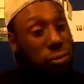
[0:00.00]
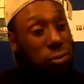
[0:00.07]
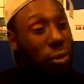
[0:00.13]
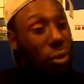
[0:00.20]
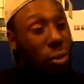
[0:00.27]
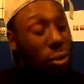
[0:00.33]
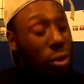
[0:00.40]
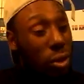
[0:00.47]

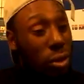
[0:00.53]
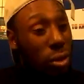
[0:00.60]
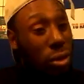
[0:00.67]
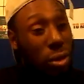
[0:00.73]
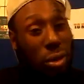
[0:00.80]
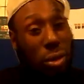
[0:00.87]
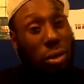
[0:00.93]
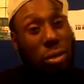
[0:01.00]
follow this
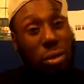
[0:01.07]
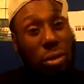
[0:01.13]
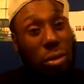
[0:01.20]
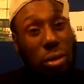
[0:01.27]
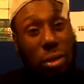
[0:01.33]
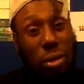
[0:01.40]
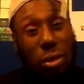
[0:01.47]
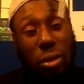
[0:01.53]

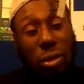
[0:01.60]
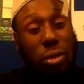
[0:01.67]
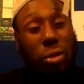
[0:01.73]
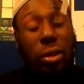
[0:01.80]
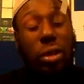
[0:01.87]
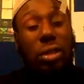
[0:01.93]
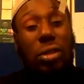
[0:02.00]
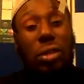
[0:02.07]
is
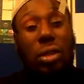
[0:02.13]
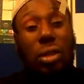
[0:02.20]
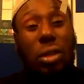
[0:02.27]
crazy.